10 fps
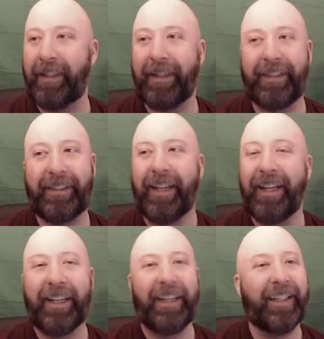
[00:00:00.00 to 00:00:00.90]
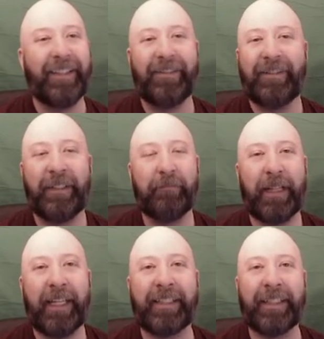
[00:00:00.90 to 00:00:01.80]
When you're
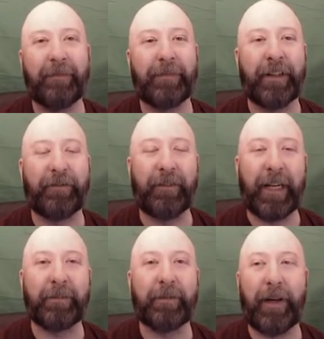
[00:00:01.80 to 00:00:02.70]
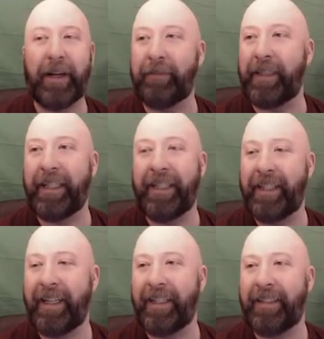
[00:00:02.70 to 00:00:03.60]
playing a team called Ramsbottom, you
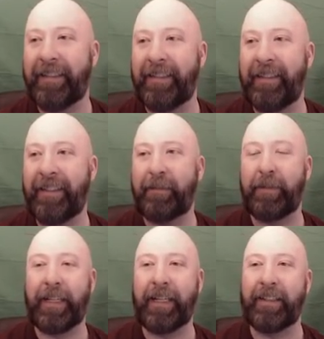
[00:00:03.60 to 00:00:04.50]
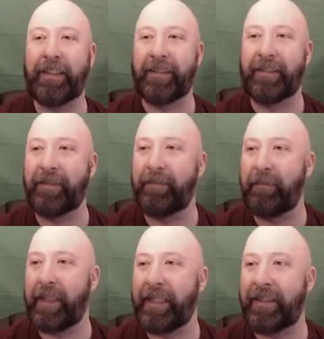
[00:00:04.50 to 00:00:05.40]
gotta play a little
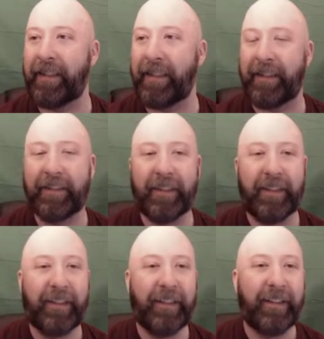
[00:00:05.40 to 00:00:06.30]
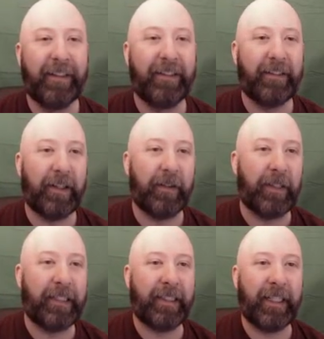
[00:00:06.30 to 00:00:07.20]
minions there. So
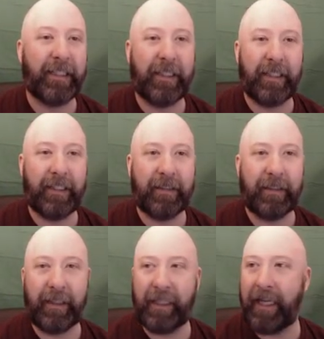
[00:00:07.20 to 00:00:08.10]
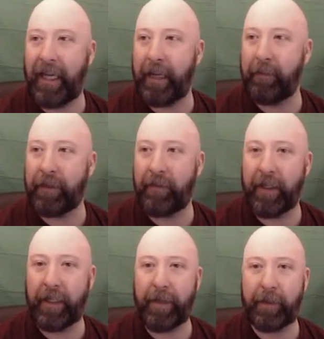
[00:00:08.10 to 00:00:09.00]
let's get to this game. It's
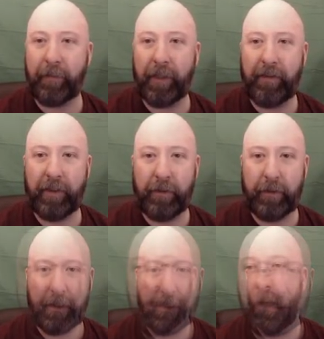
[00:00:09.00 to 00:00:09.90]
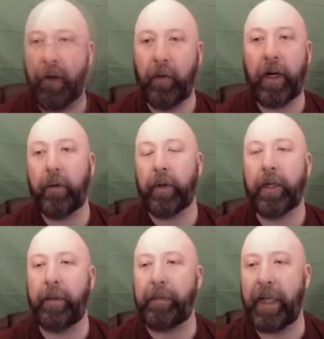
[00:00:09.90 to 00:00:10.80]
friendly match preview. We're going
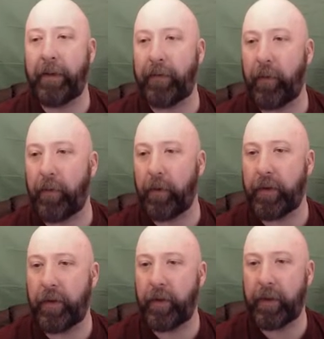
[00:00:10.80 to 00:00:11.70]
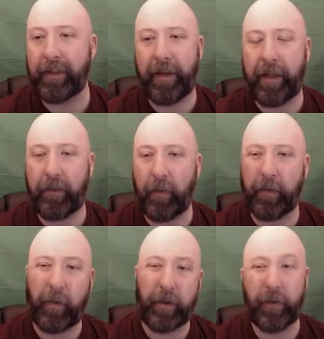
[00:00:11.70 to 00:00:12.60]
to be playing with a 4-4-2. It's standard
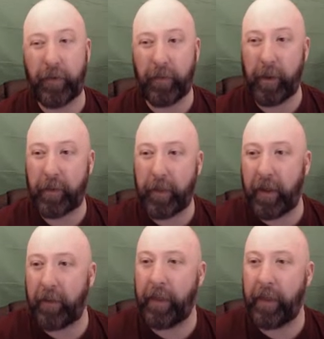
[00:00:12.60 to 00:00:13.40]
4-4-2 for the most part.